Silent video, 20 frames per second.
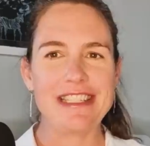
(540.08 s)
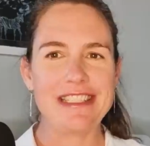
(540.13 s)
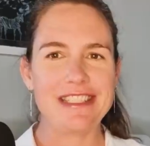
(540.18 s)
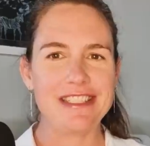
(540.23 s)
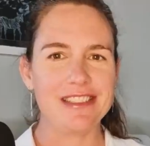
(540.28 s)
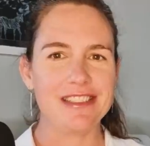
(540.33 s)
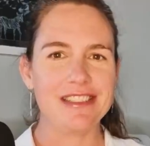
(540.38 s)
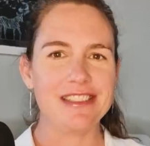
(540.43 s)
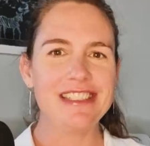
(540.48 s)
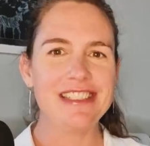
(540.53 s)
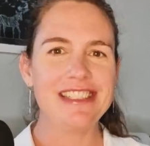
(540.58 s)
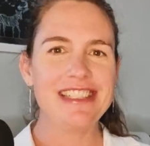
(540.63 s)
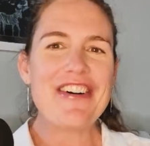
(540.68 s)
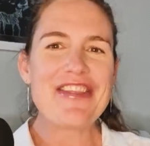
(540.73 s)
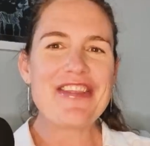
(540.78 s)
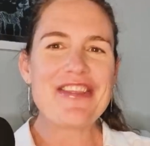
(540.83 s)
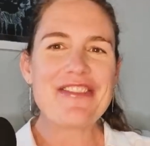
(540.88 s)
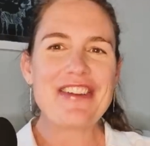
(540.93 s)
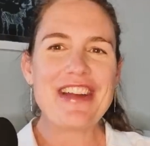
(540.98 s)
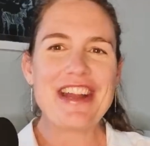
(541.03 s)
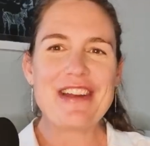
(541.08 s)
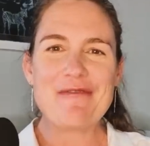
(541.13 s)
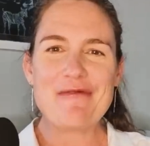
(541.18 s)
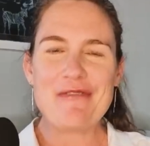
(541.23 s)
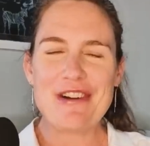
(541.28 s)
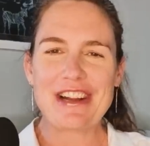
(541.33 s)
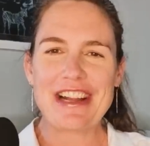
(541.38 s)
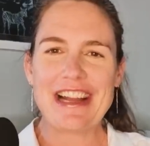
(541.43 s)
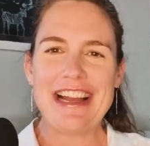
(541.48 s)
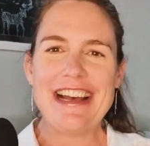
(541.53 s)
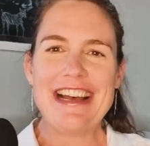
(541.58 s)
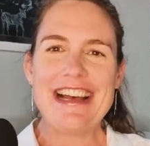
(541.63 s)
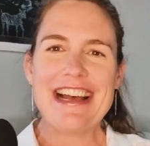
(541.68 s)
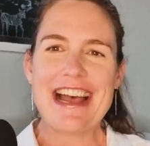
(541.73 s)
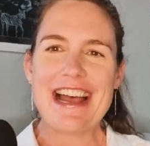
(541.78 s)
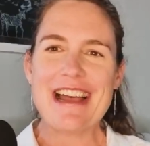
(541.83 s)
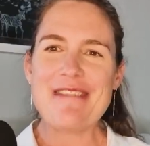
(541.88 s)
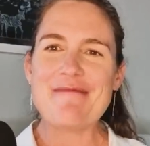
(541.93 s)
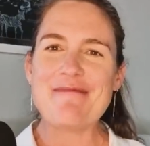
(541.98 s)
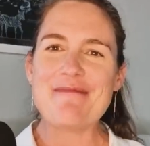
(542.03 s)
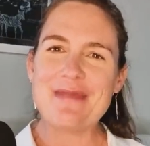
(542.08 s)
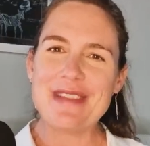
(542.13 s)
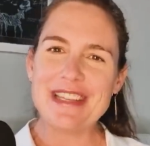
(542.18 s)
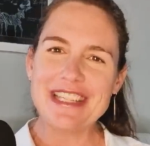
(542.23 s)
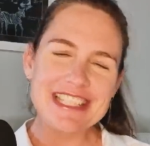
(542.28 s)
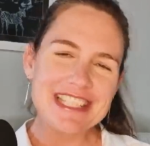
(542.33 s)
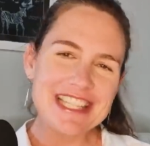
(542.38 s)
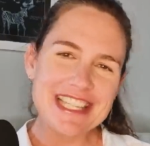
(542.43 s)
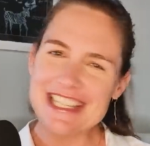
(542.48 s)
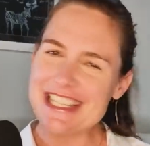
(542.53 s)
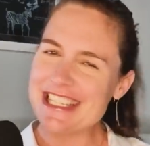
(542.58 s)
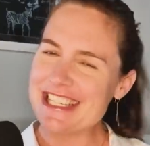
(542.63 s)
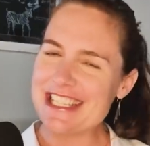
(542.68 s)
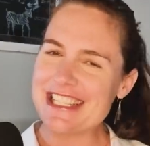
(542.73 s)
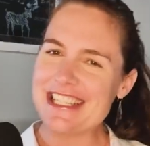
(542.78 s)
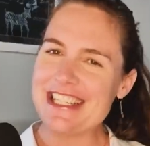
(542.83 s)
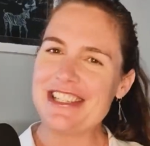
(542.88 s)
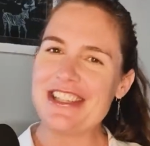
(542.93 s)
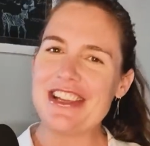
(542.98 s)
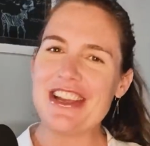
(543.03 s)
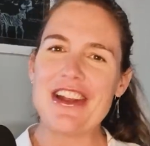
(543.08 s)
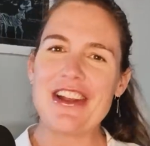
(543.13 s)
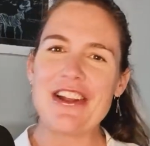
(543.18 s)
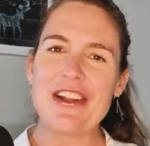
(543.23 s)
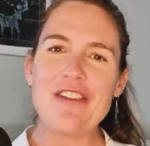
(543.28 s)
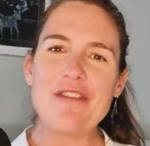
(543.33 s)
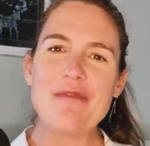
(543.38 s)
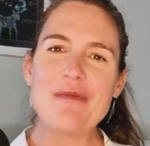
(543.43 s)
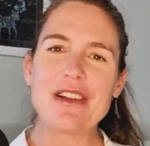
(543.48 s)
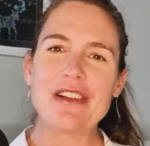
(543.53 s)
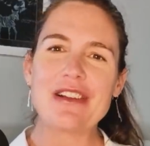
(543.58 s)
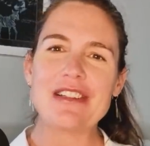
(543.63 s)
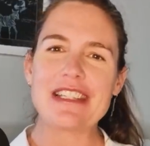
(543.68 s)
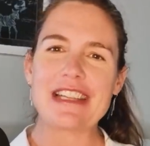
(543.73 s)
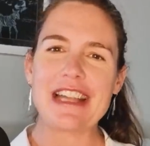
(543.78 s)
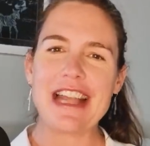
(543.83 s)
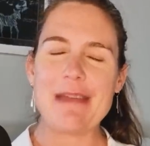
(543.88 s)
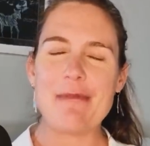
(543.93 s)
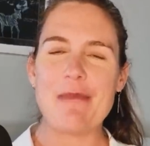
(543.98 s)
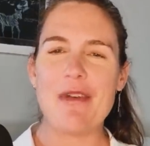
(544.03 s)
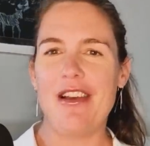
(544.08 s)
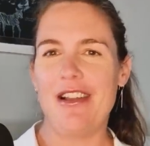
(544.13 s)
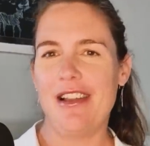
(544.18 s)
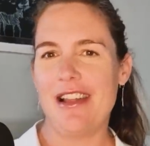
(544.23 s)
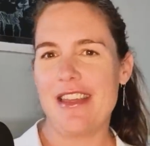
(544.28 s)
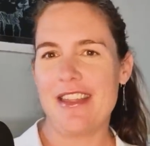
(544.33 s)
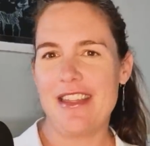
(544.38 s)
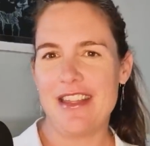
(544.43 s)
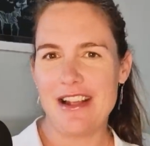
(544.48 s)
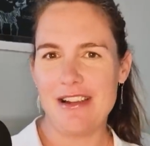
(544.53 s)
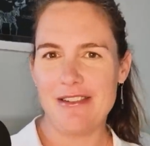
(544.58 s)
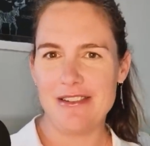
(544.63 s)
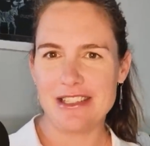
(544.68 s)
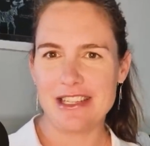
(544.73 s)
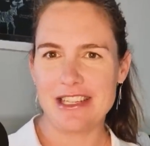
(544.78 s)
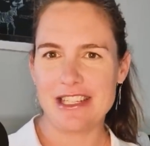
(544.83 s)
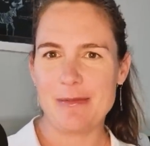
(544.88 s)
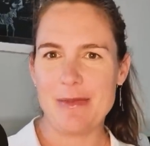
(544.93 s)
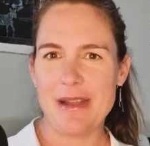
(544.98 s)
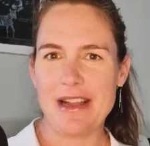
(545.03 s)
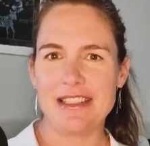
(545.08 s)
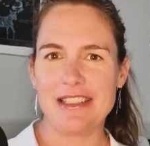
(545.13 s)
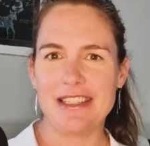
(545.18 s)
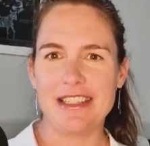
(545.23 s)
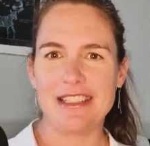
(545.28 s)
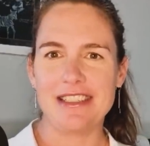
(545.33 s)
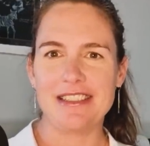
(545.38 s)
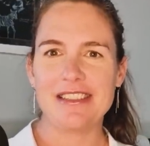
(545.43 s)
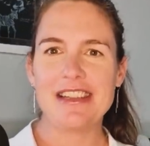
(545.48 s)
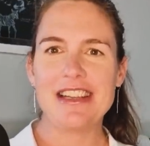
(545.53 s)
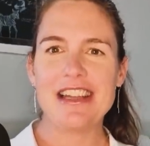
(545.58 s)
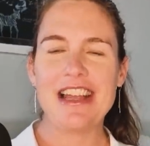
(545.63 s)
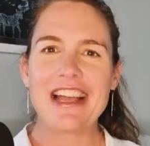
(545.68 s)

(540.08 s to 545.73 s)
I didn't. On the way to Wagga, I missed the suggested turnoff because it came earlier than I was expecting.